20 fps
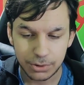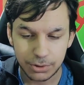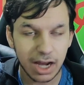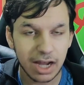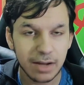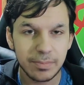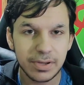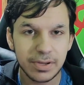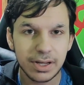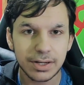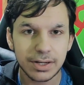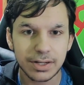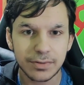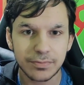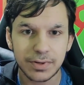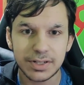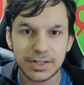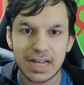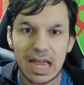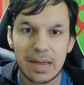be a
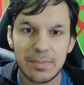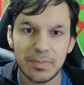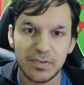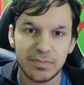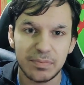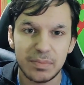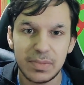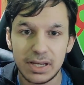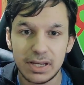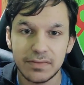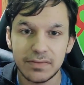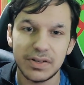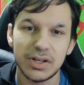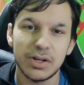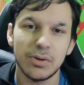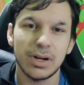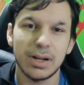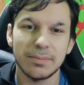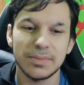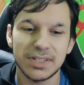different type of me, if you know
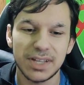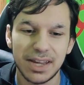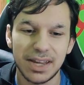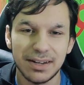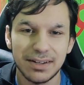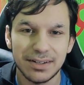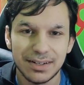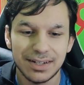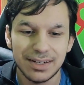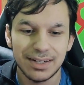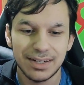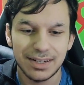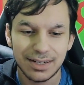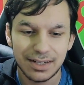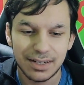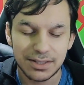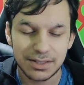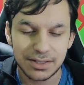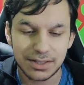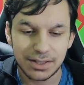what I'm saying.
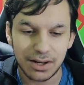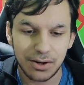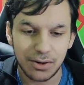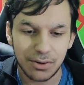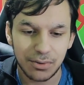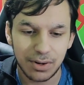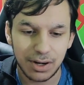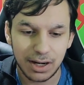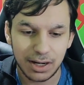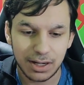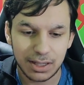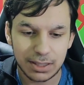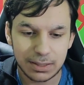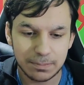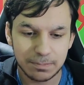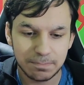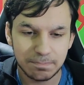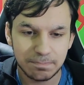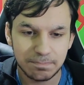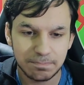So,
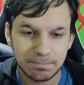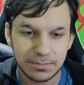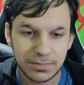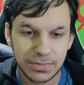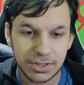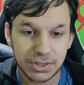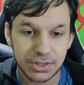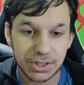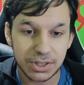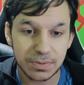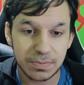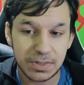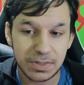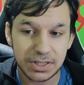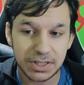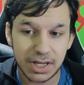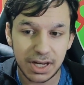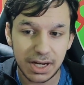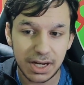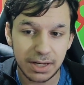this is just me
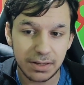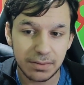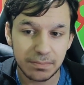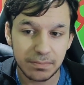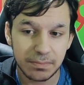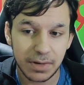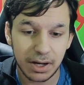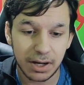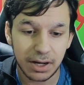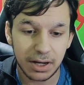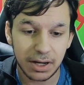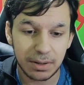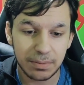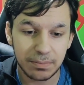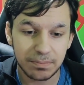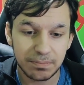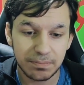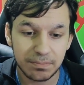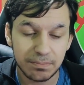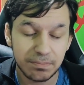saying,
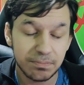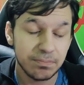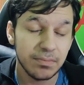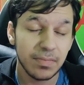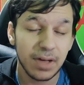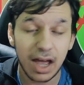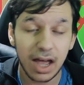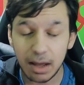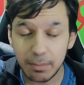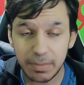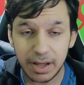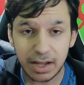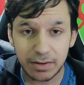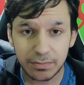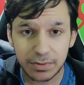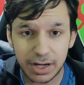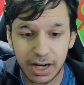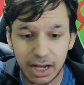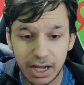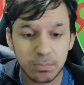I'm back for
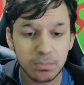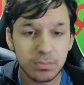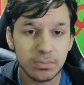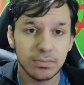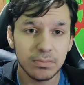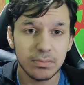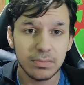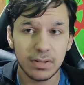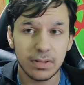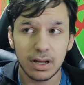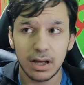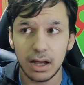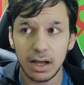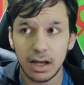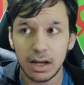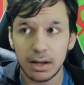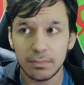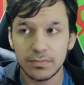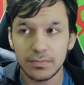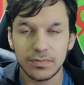now.
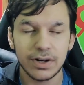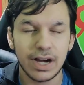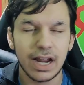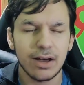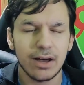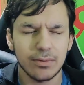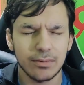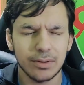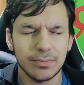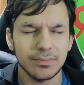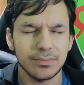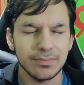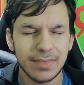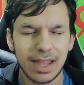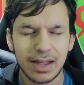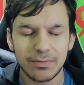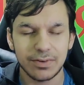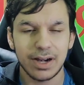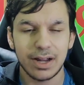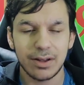Well,
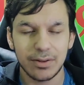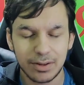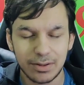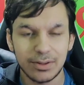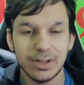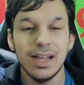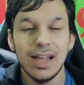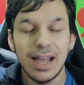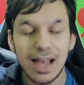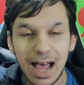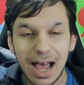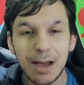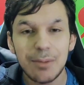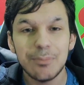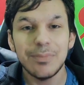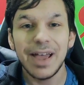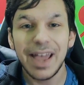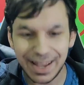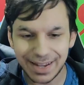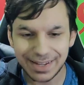not for now. I'm
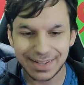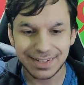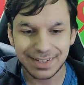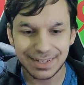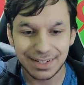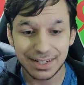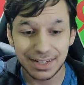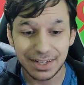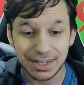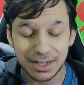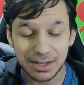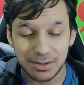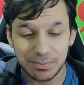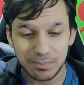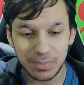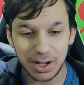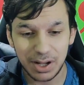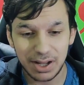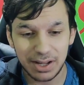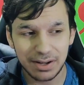back,
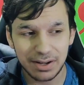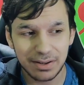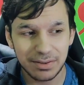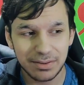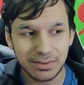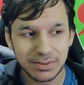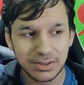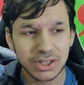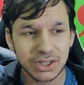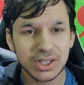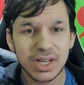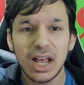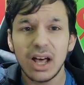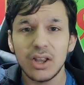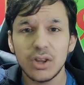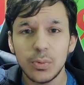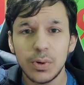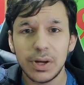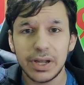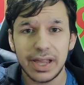but just not all
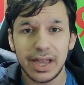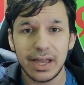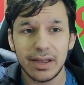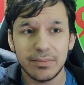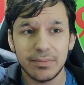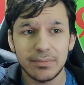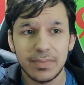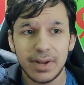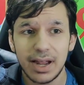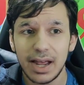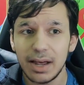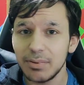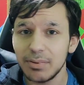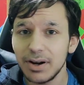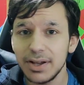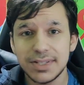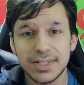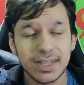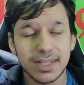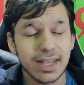the way yet. I
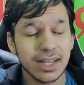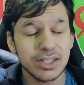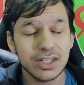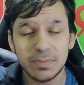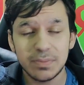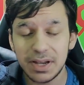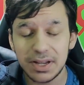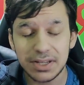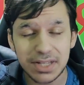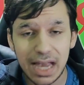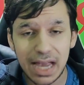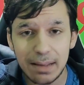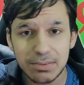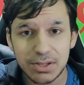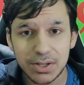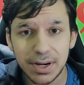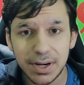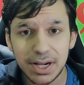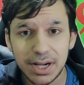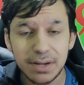probably said that too many times
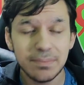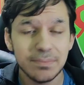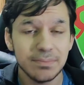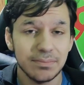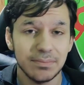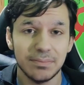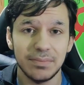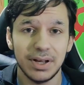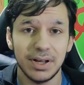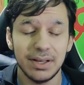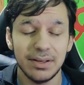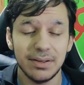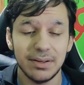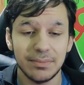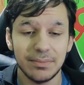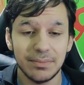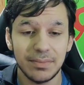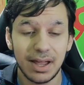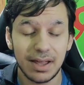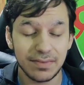already, but
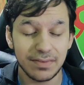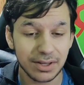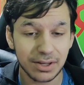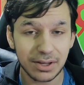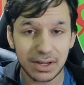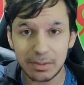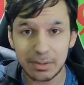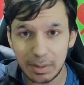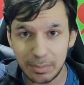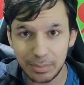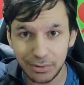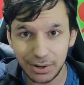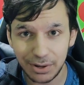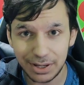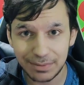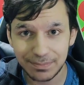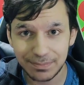I think you get my point.